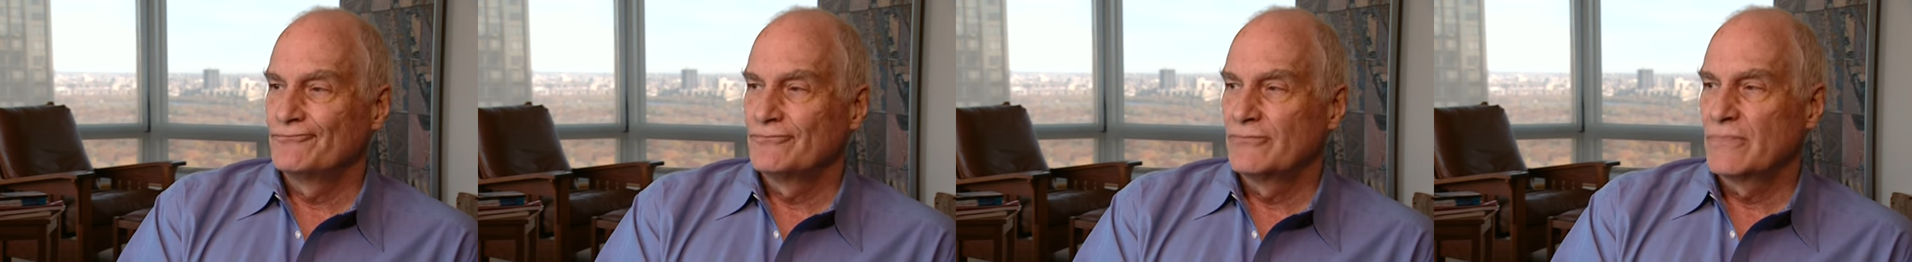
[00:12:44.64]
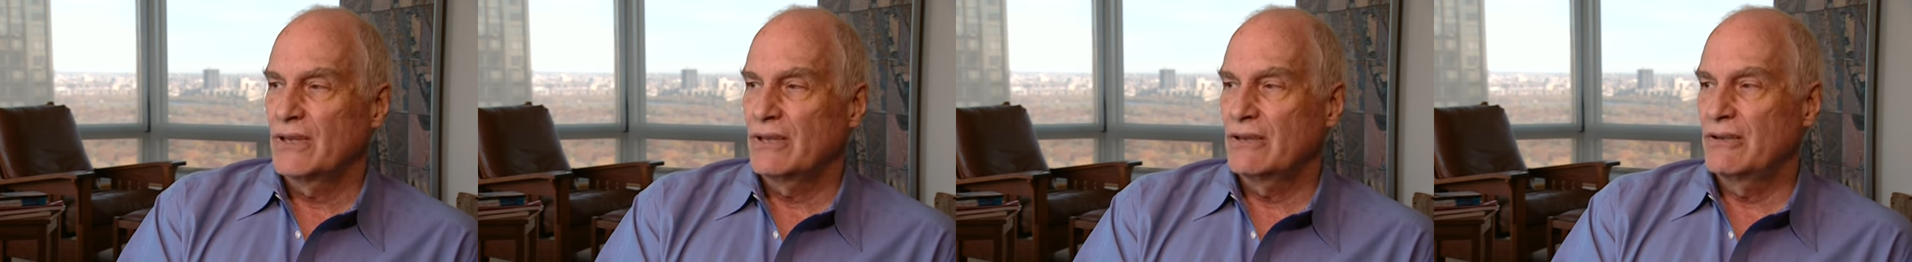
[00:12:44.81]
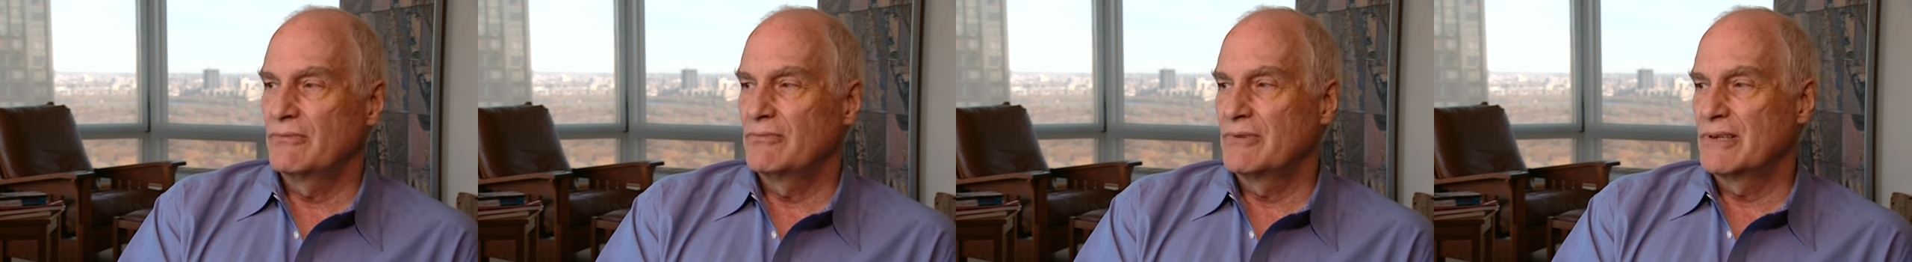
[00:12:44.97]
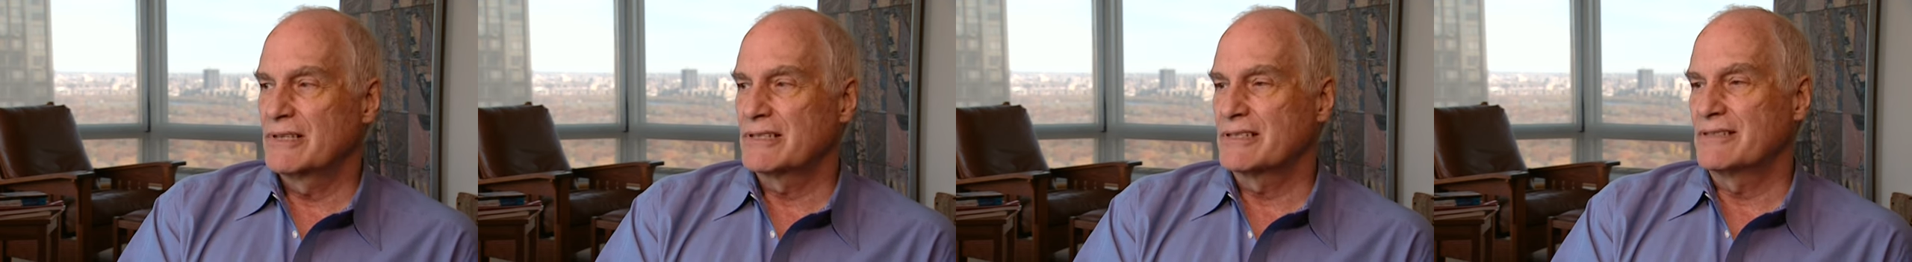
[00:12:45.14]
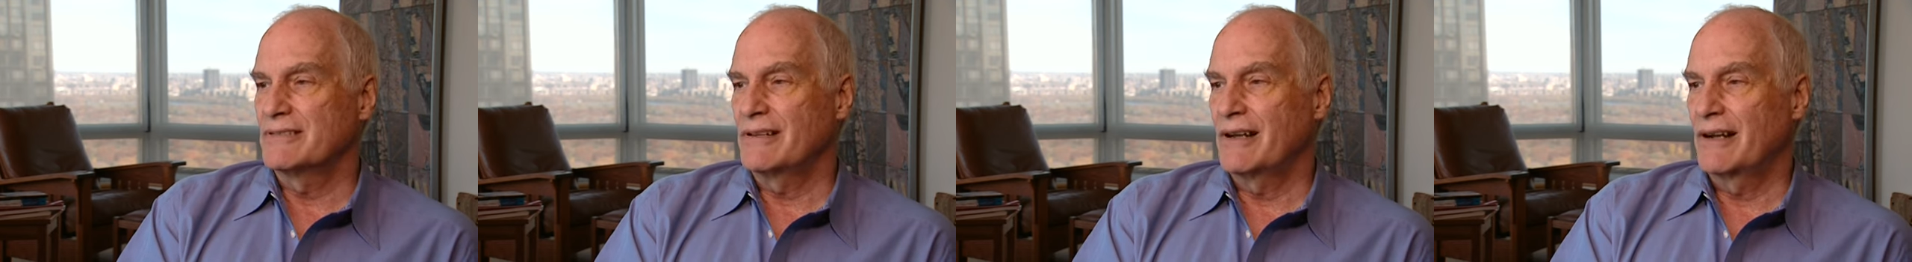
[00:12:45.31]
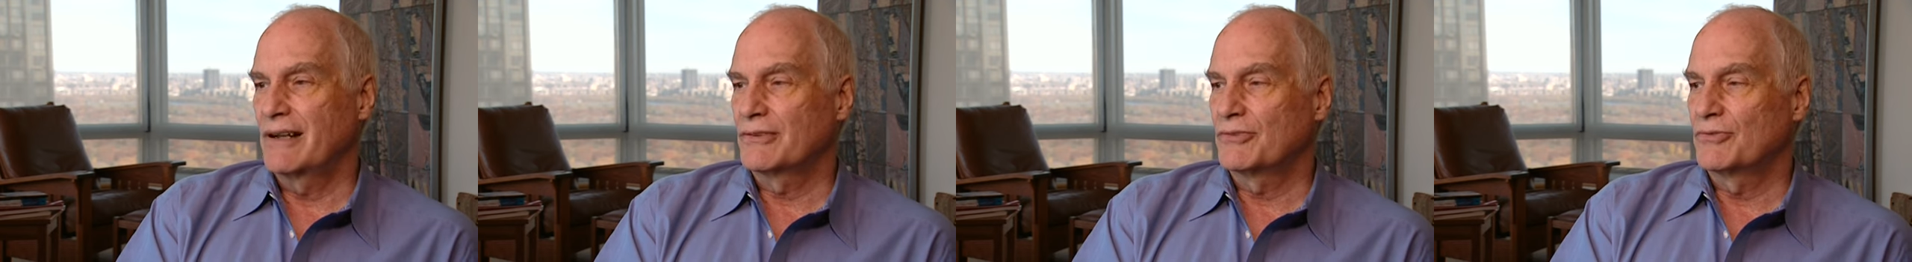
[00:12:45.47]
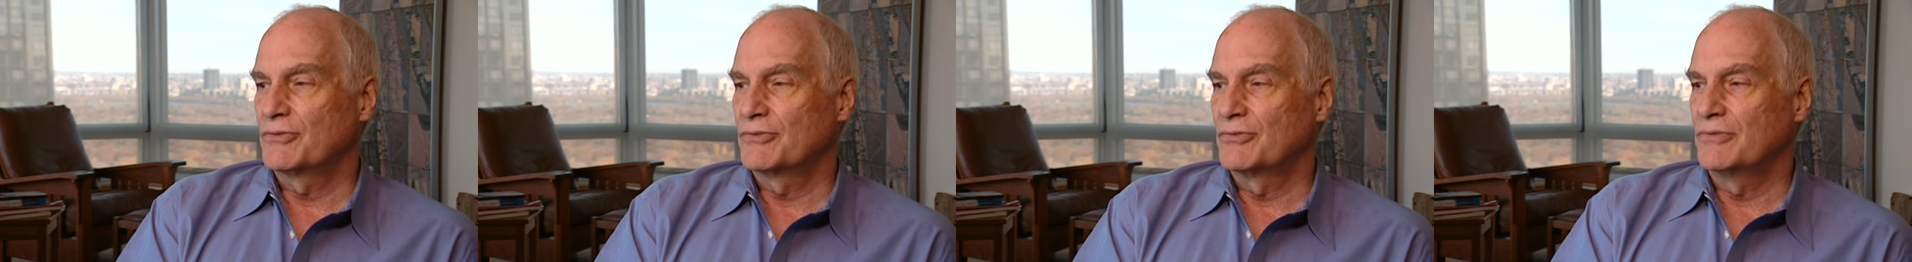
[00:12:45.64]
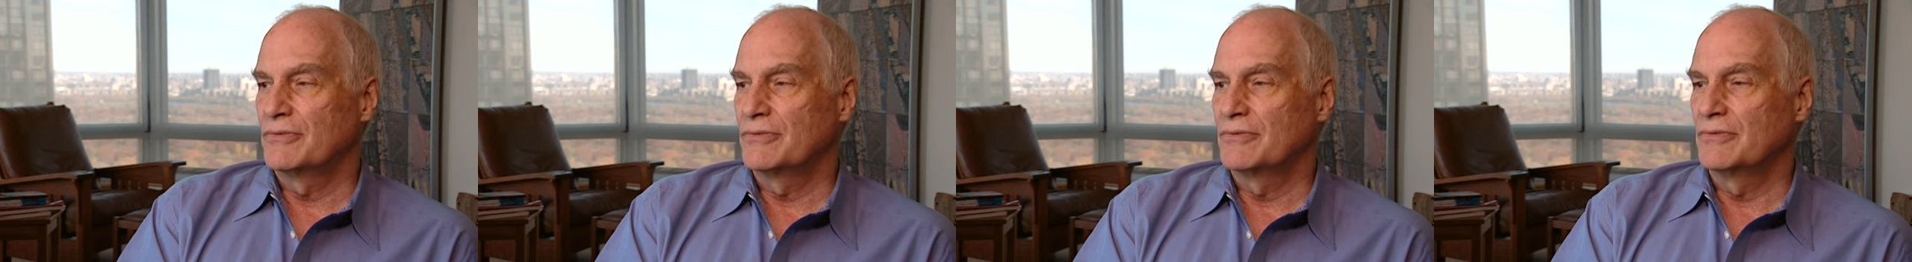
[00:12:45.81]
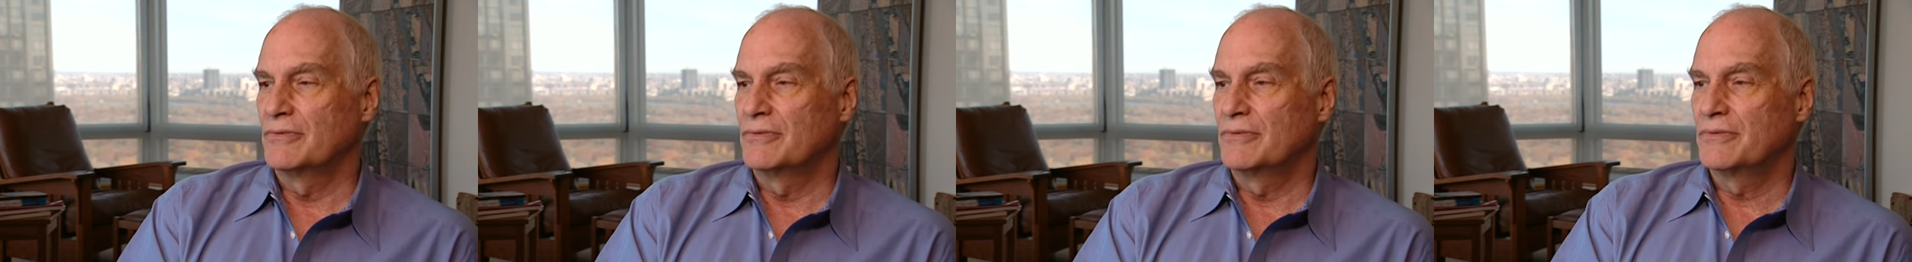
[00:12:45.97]
he was not
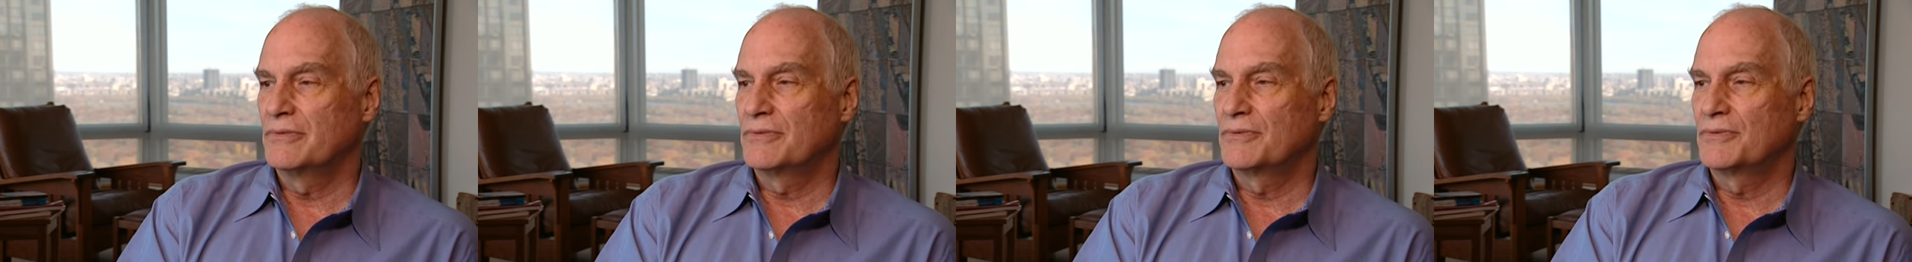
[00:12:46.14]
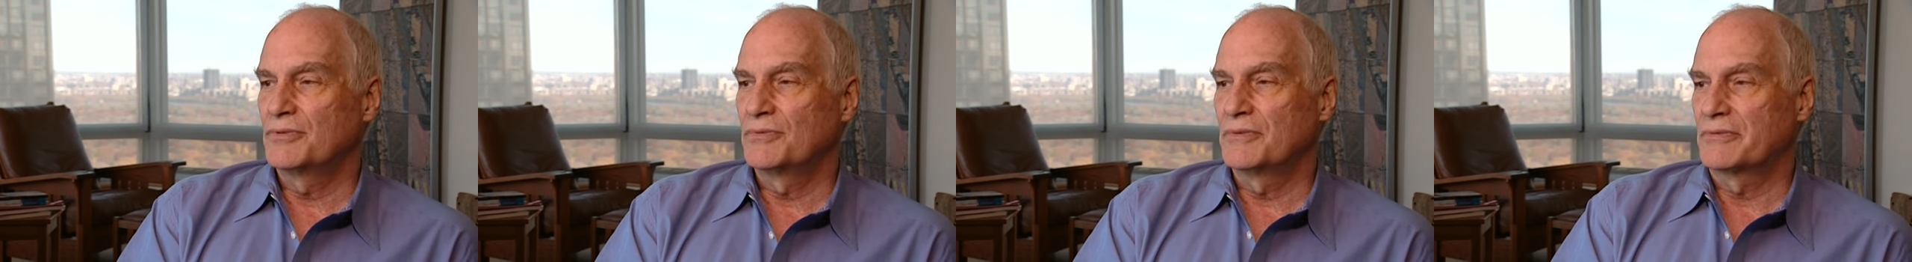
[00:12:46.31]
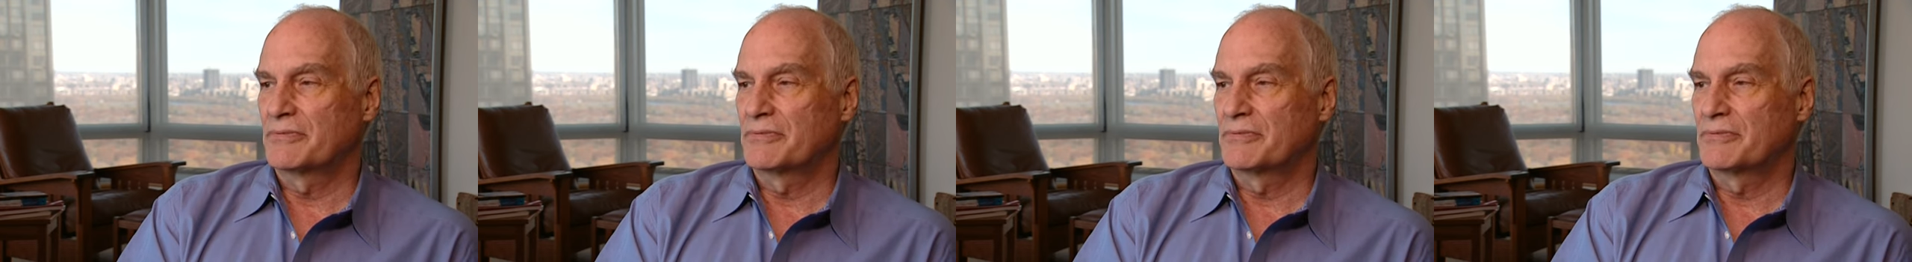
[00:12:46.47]
too